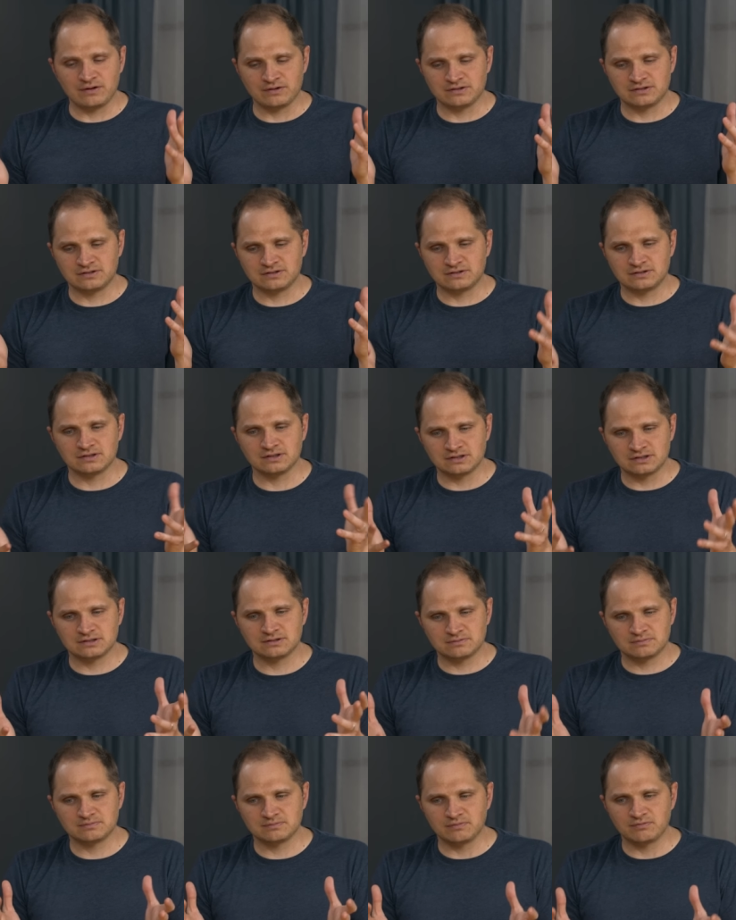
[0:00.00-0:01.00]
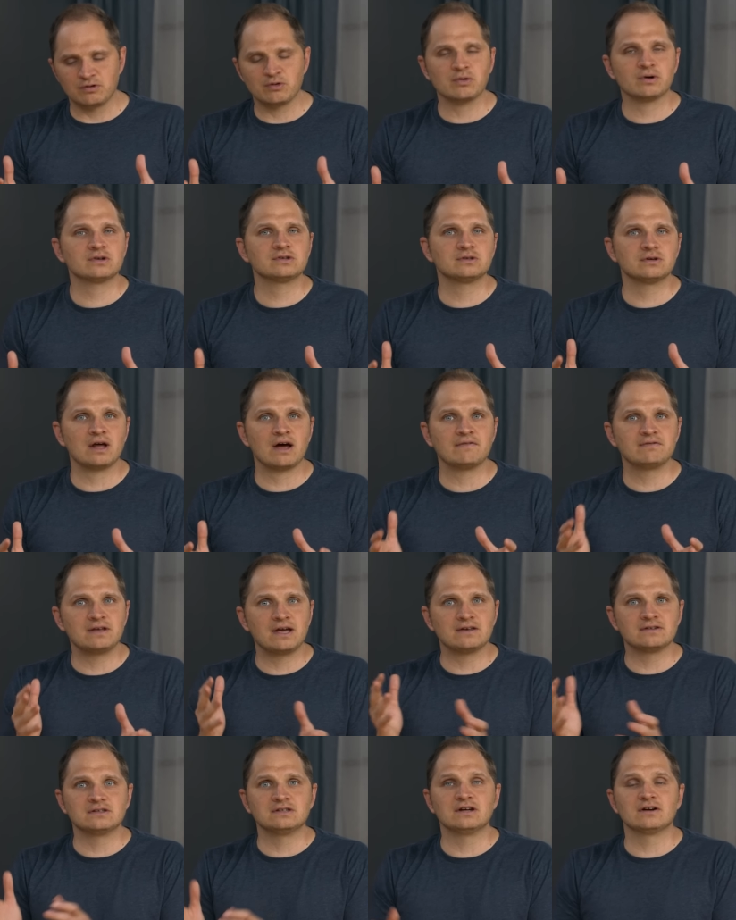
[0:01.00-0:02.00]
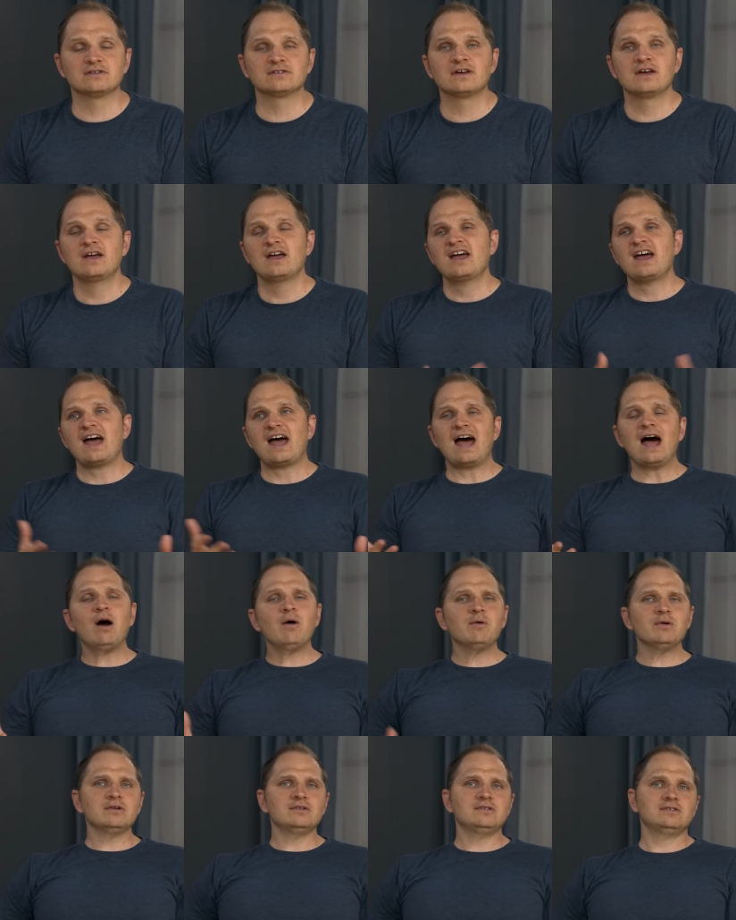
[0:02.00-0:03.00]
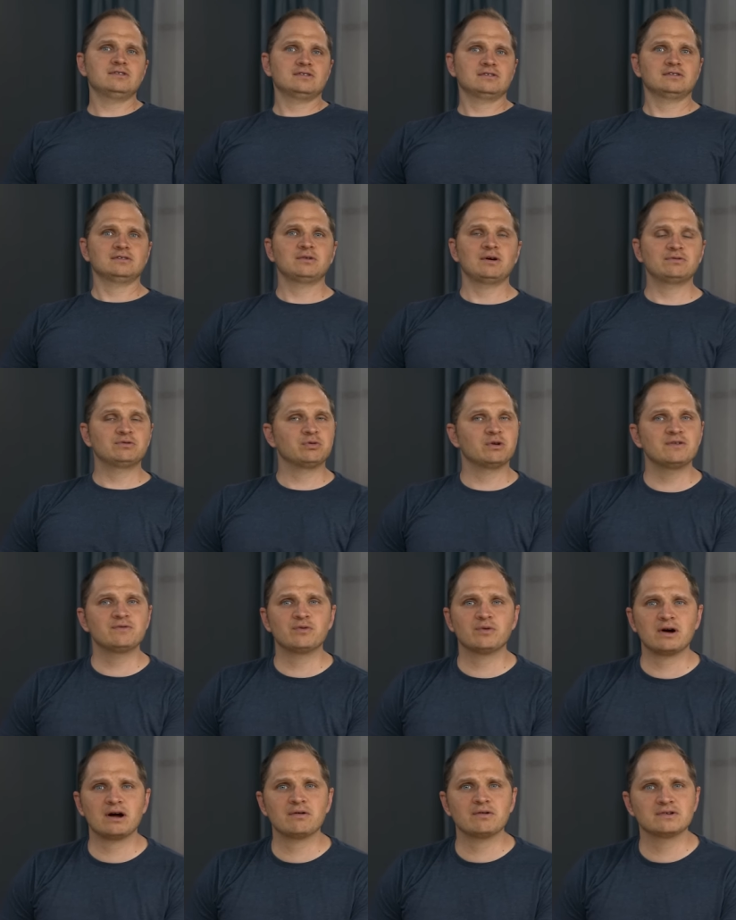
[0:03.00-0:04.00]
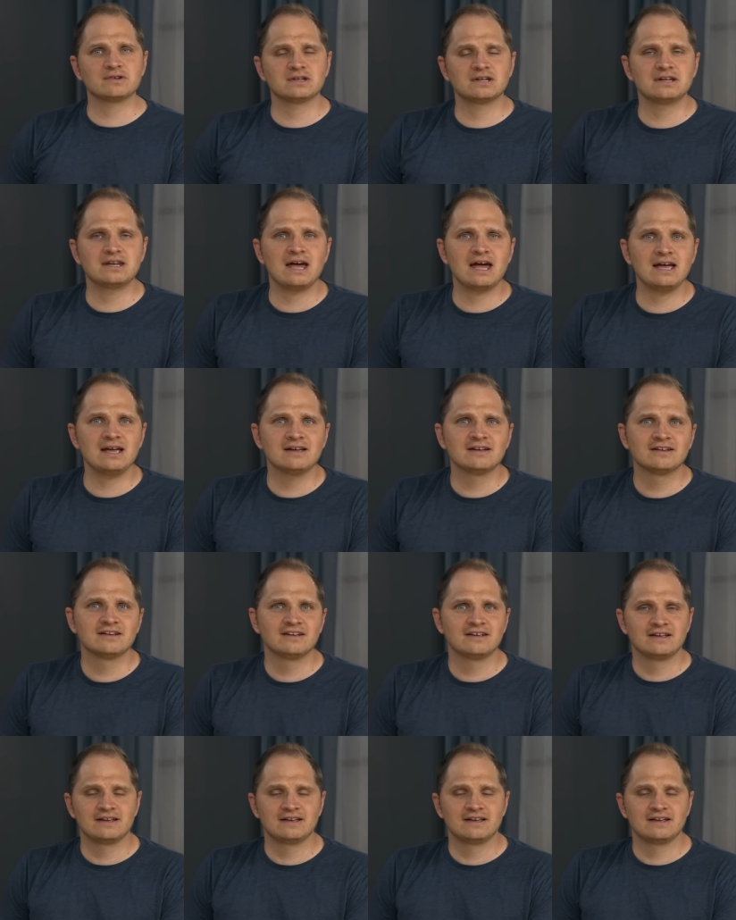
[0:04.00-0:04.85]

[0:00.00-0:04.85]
There's just of course you'd have days and years. Hours, we have 24 hours in a day.